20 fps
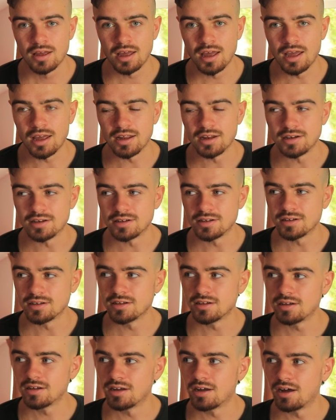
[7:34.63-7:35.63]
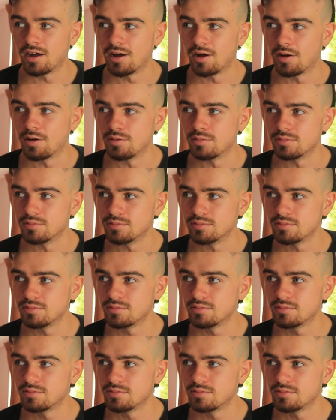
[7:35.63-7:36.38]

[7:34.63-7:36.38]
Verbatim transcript: and um,